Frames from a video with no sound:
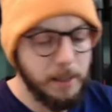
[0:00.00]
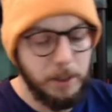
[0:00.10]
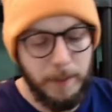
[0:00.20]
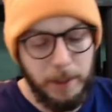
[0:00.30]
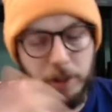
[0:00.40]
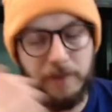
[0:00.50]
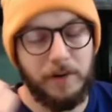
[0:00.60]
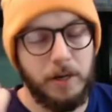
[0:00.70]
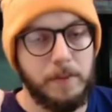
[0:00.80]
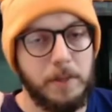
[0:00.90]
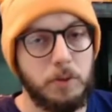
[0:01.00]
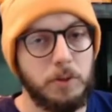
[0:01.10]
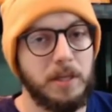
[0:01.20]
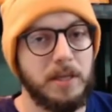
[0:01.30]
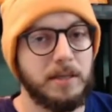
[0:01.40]
especially if you're going to be
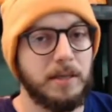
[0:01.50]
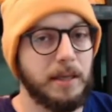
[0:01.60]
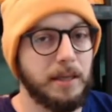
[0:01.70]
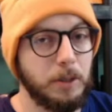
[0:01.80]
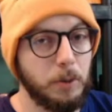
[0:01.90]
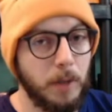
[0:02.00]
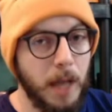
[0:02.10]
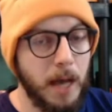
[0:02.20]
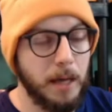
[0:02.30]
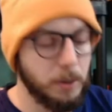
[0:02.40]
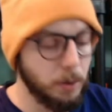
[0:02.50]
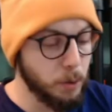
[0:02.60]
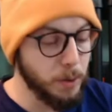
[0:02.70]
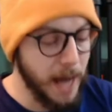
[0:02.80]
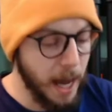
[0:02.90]
using things like the
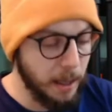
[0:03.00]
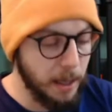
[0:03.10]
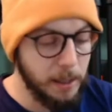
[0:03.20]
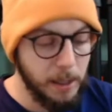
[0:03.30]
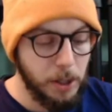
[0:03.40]
Lunala.